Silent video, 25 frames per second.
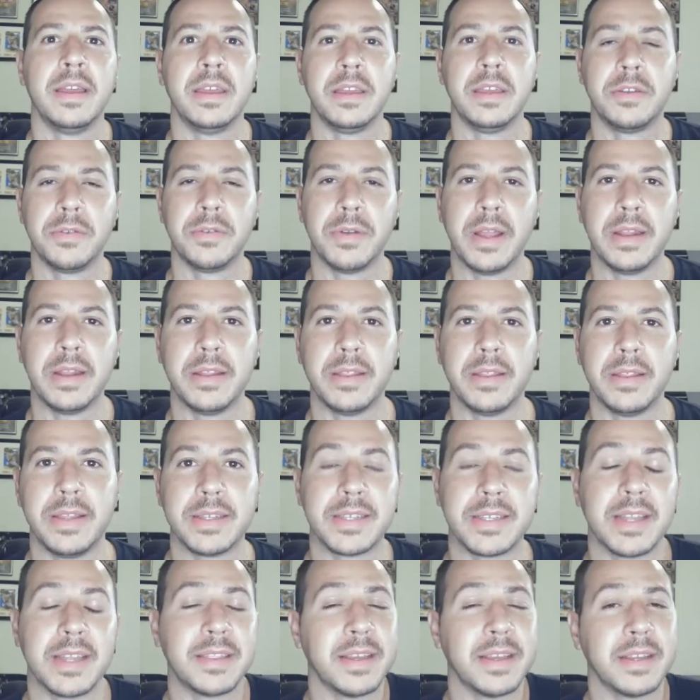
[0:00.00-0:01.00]
He created
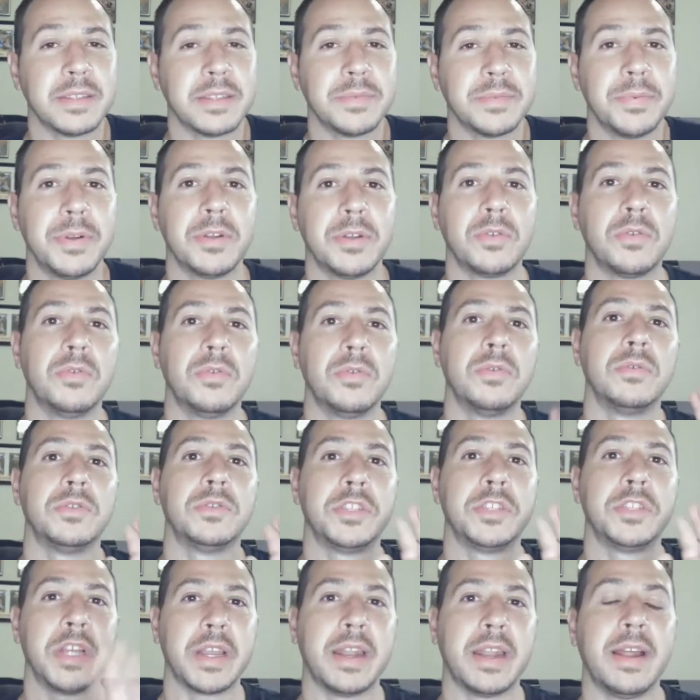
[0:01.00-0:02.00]
this. I think it's pretty
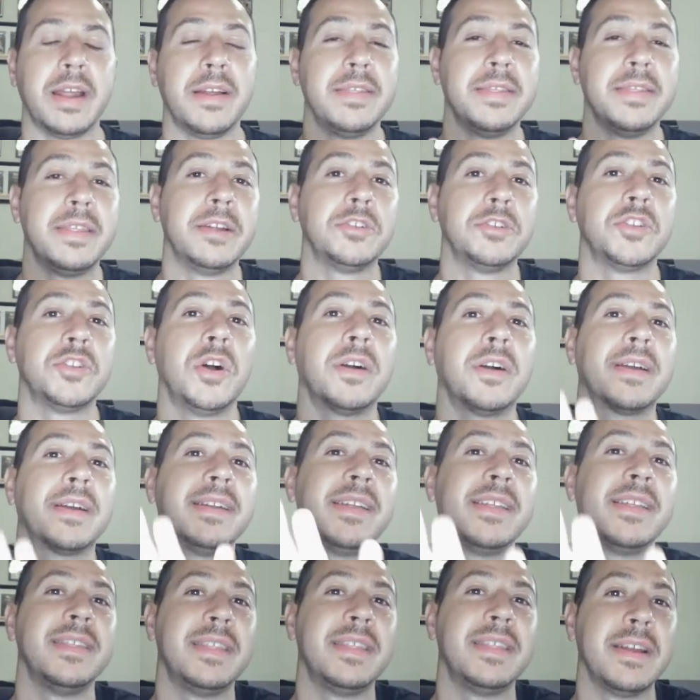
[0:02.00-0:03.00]
cool. Check it out. And they're
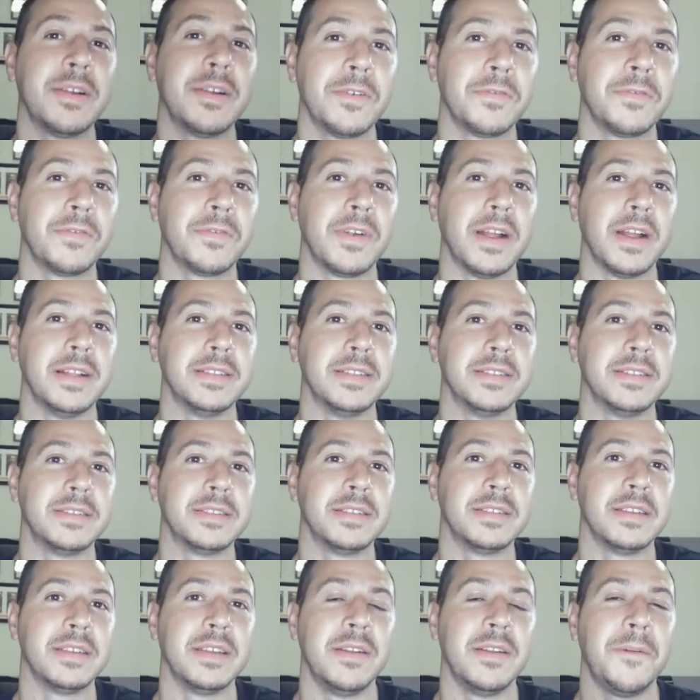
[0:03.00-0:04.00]
talking to their
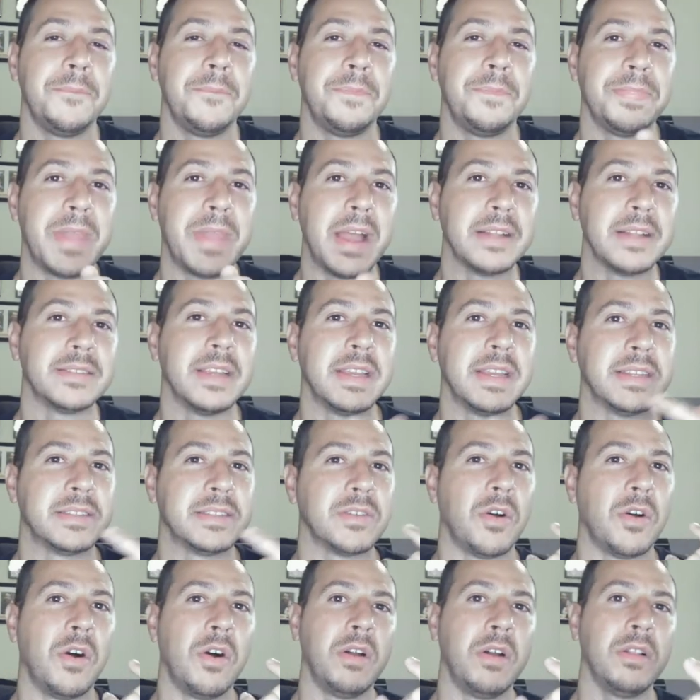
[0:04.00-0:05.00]
friends. You know, that's
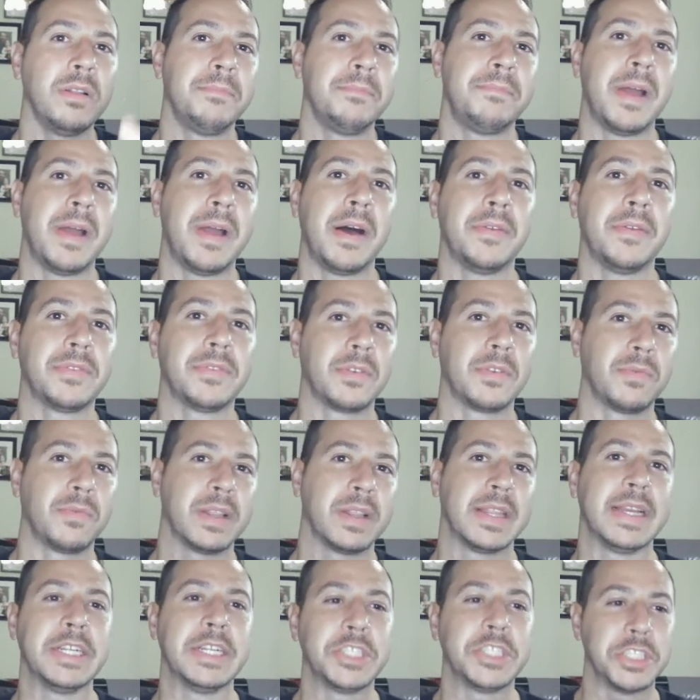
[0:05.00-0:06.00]
it's all about the
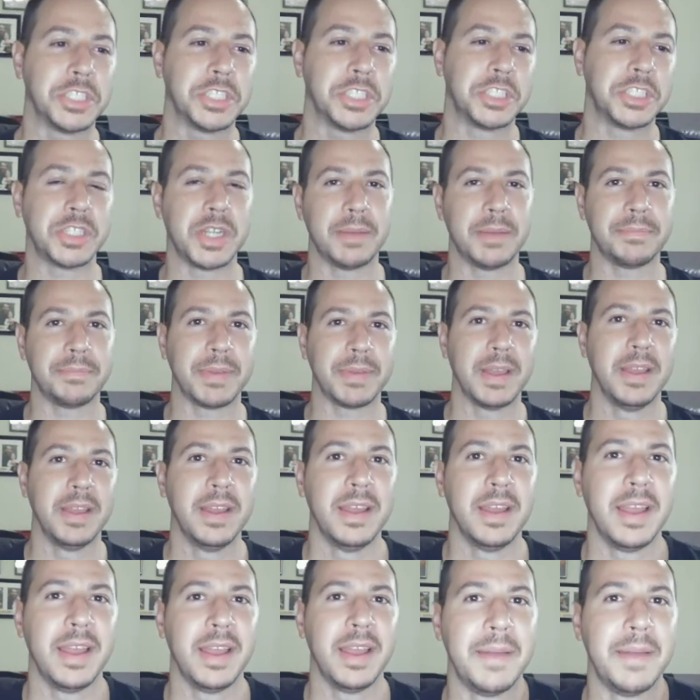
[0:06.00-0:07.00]
relationship
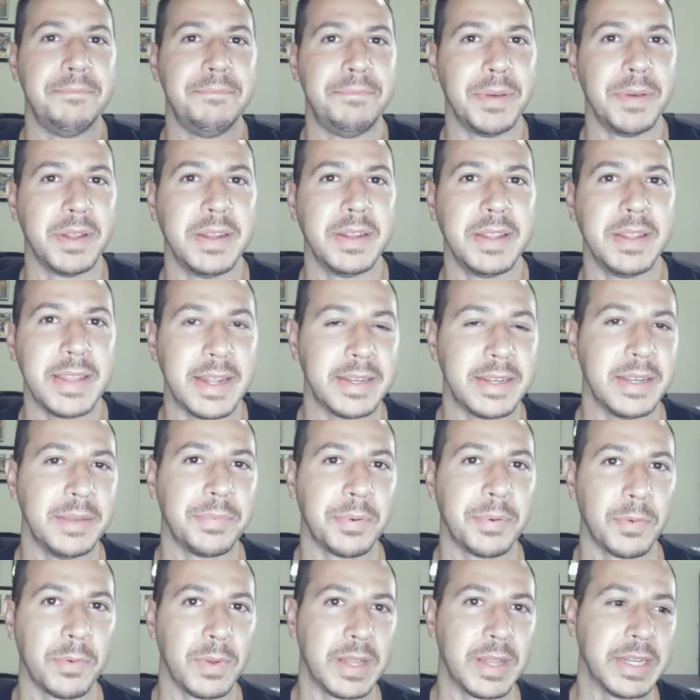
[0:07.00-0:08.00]
and building that
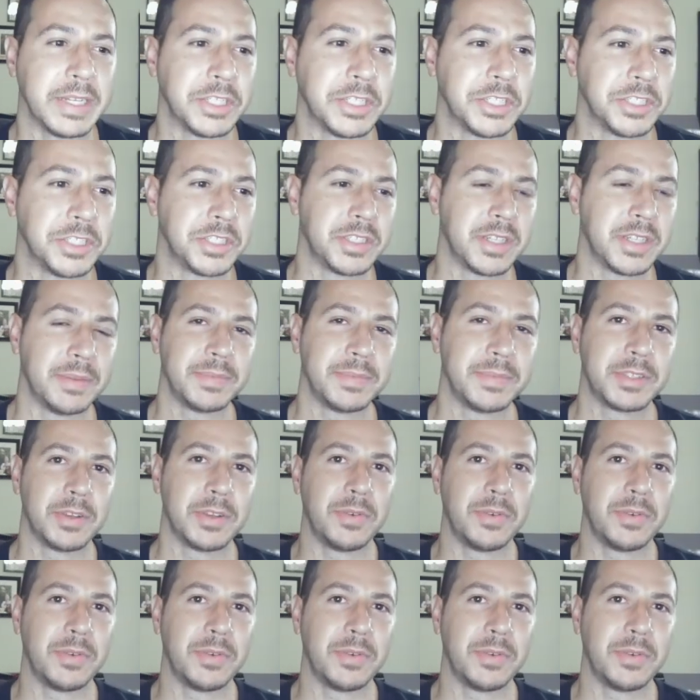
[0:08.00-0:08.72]
deeper relationship.